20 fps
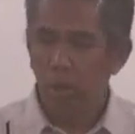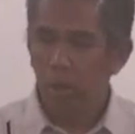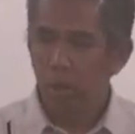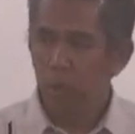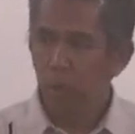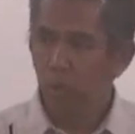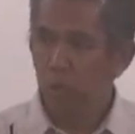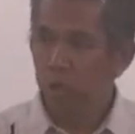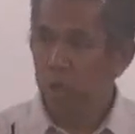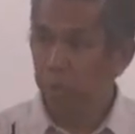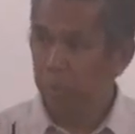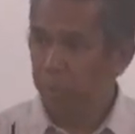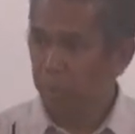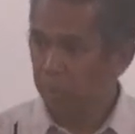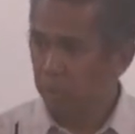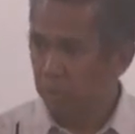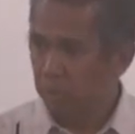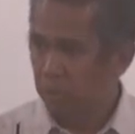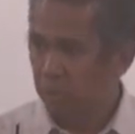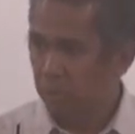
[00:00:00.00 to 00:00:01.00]
you chip
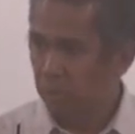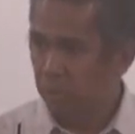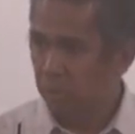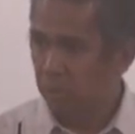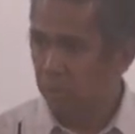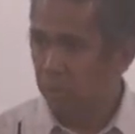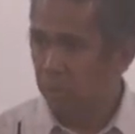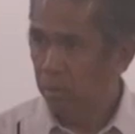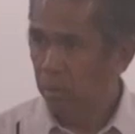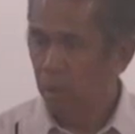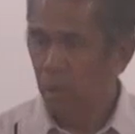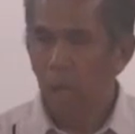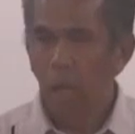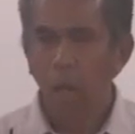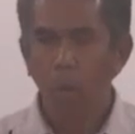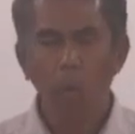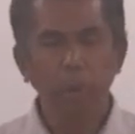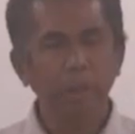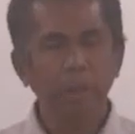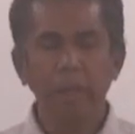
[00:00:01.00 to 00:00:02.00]
it.
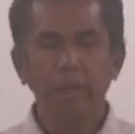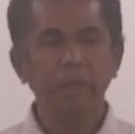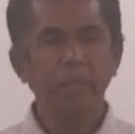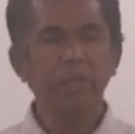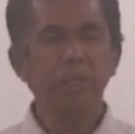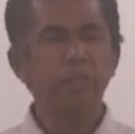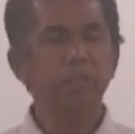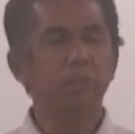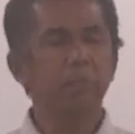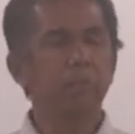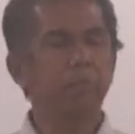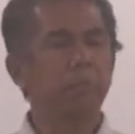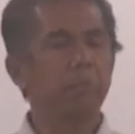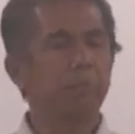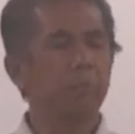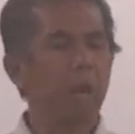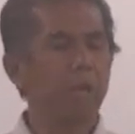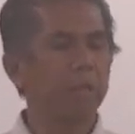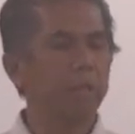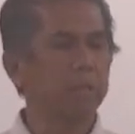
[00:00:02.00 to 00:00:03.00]
What are these
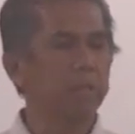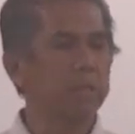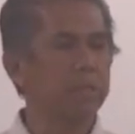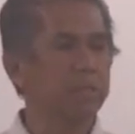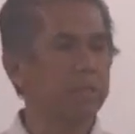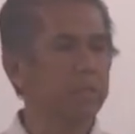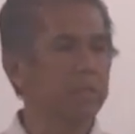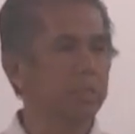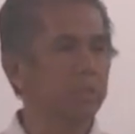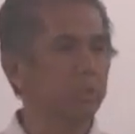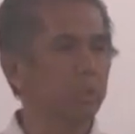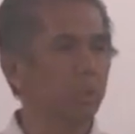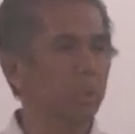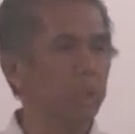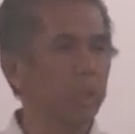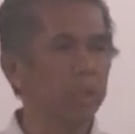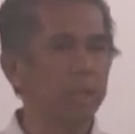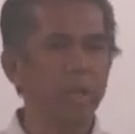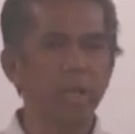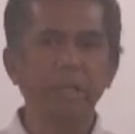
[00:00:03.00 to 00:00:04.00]
marketers
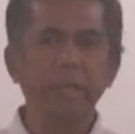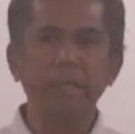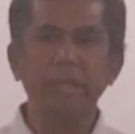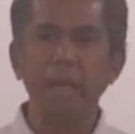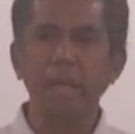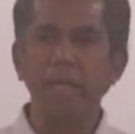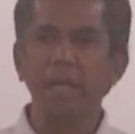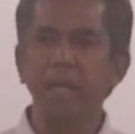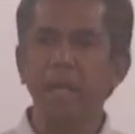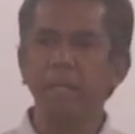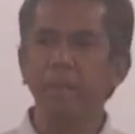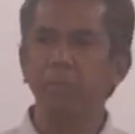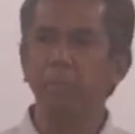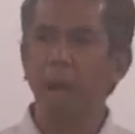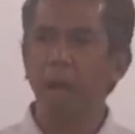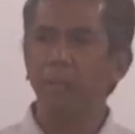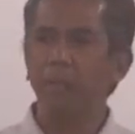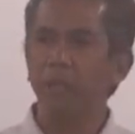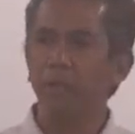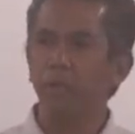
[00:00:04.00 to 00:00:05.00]
doing? They are taking
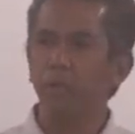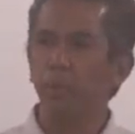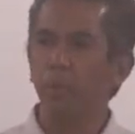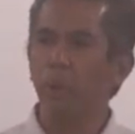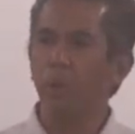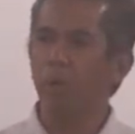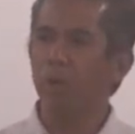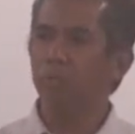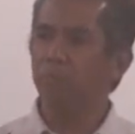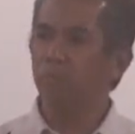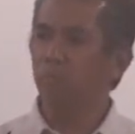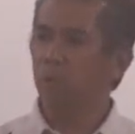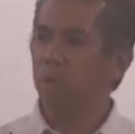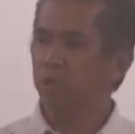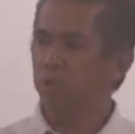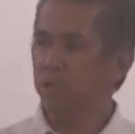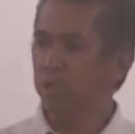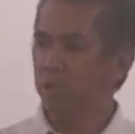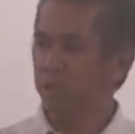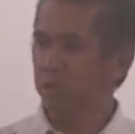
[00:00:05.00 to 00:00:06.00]
advantage of our
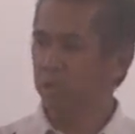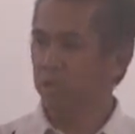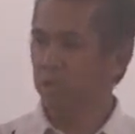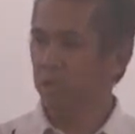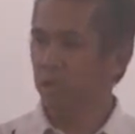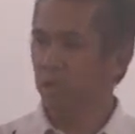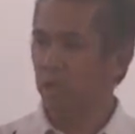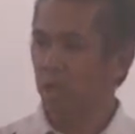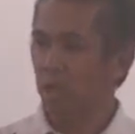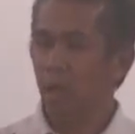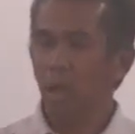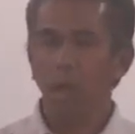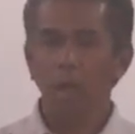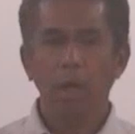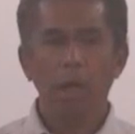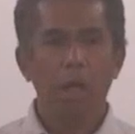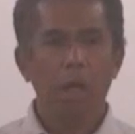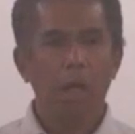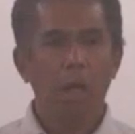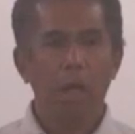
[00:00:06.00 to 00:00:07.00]
foolishness.
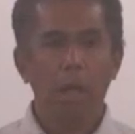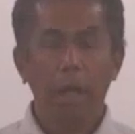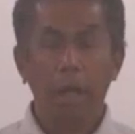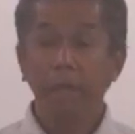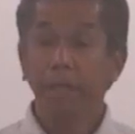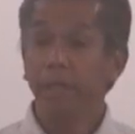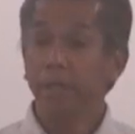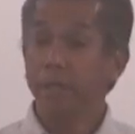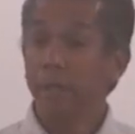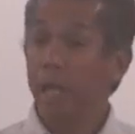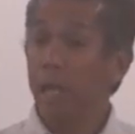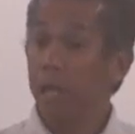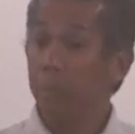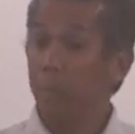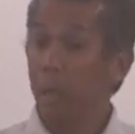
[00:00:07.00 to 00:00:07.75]
And they're taking